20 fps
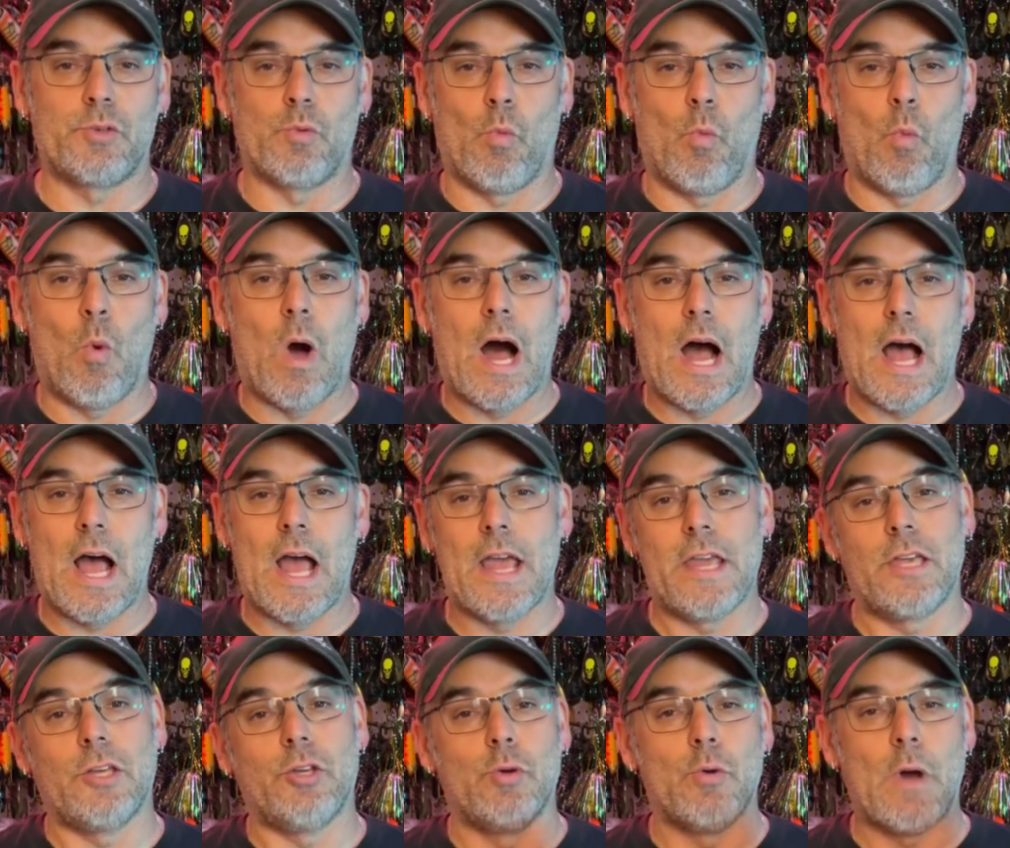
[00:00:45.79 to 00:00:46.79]

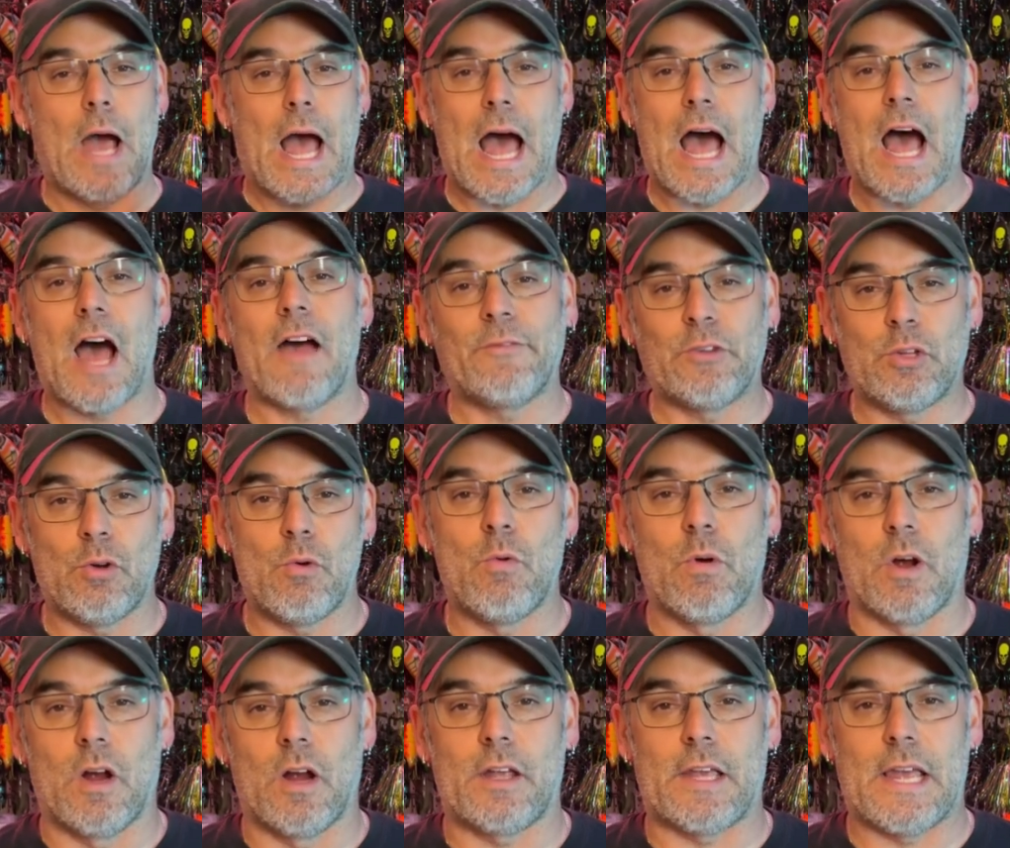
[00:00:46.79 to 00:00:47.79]
why you have to
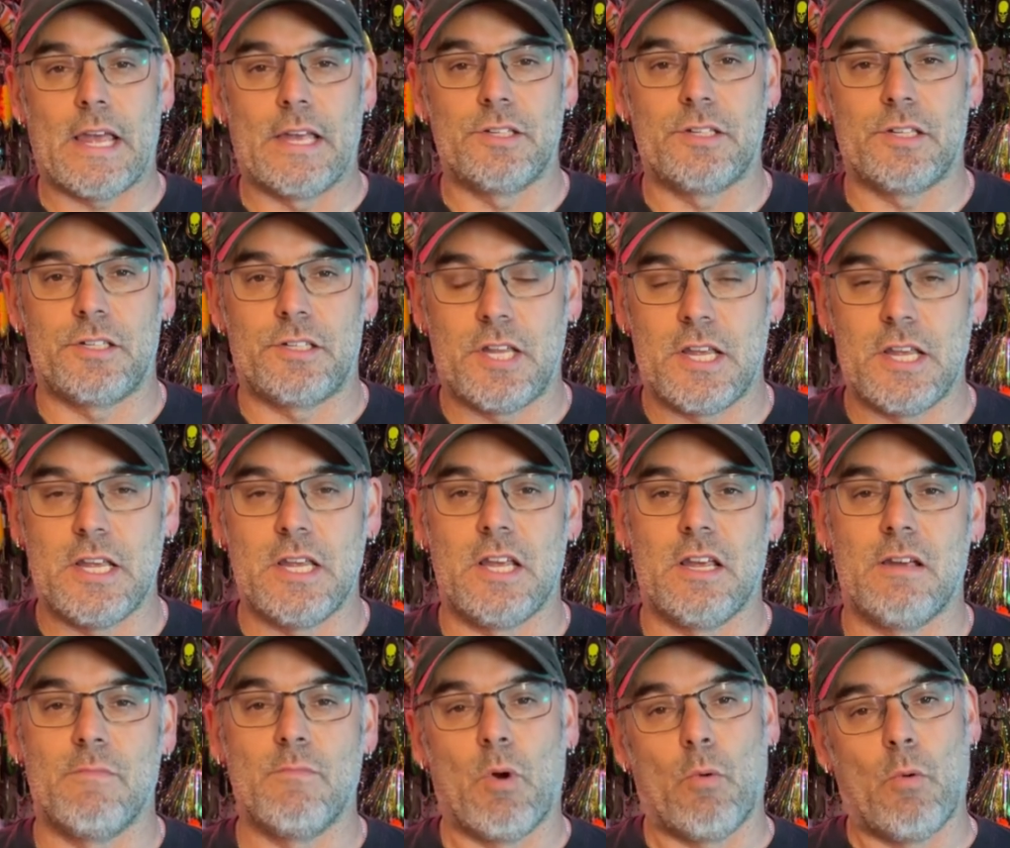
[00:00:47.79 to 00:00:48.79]
work as a
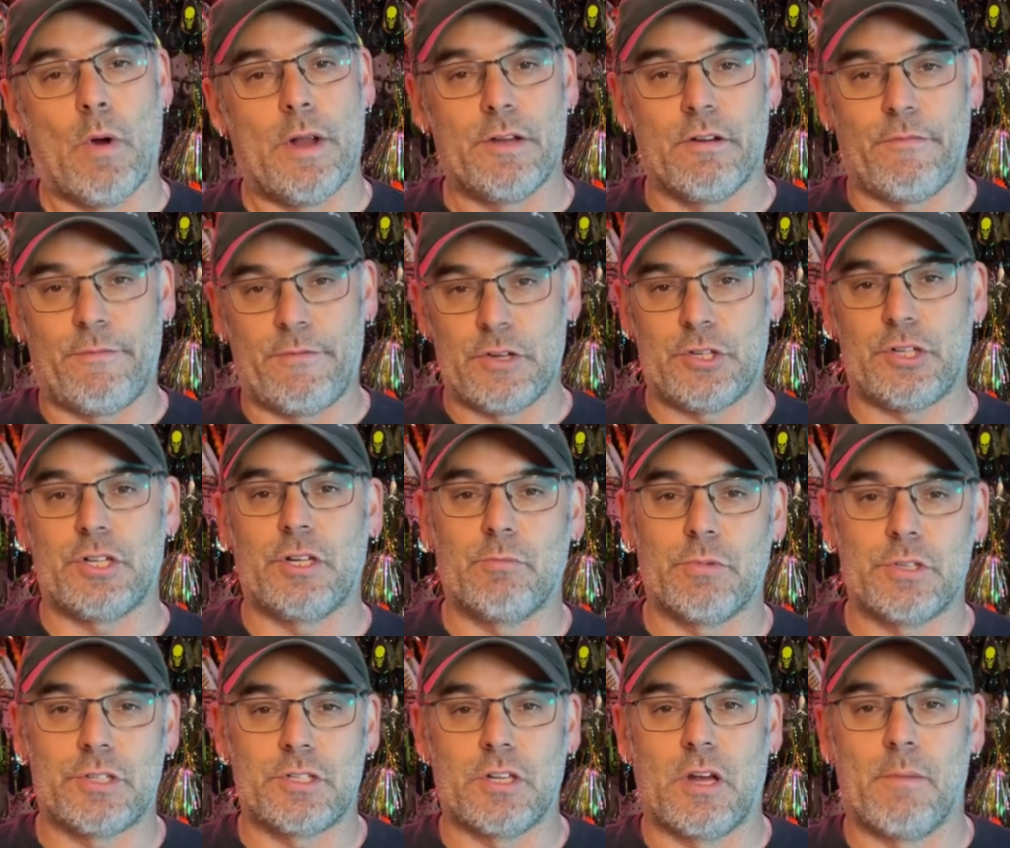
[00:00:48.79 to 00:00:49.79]
team when you're fishing
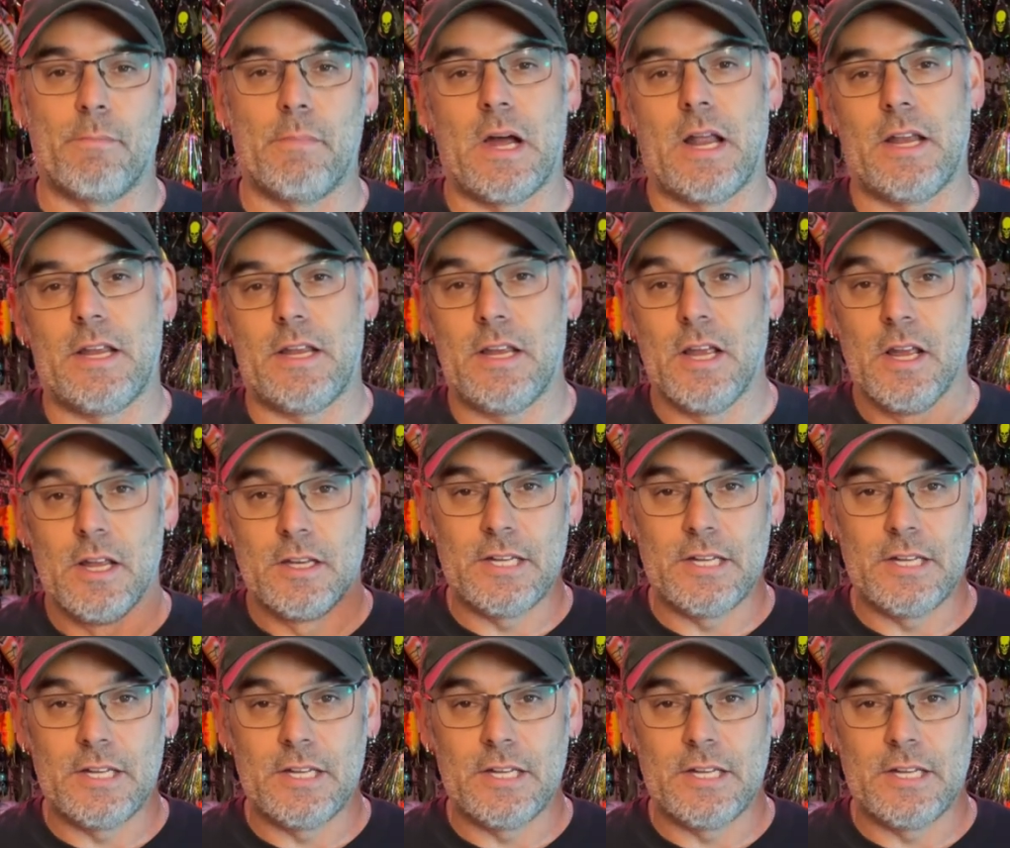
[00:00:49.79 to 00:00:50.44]
with somebody